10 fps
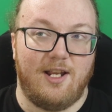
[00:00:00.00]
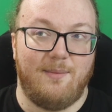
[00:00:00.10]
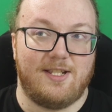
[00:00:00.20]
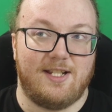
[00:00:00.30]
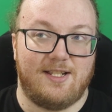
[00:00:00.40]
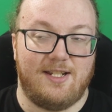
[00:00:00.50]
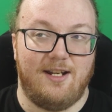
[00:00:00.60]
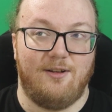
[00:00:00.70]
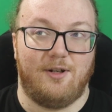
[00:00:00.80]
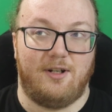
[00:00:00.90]
game is
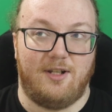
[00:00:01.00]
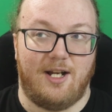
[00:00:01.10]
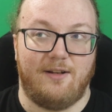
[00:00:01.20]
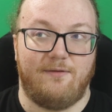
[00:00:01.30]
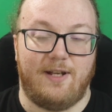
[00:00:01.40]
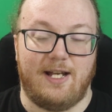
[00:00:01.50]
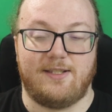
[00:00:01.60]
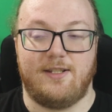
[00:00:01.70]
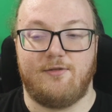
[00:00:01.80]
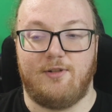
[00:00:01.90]
succeeding on a lot of
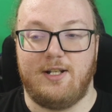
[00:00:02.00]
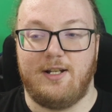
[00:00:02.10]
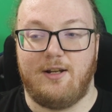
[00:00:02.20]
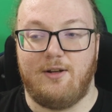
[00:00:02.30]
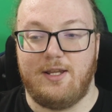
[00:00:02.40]
facets right now,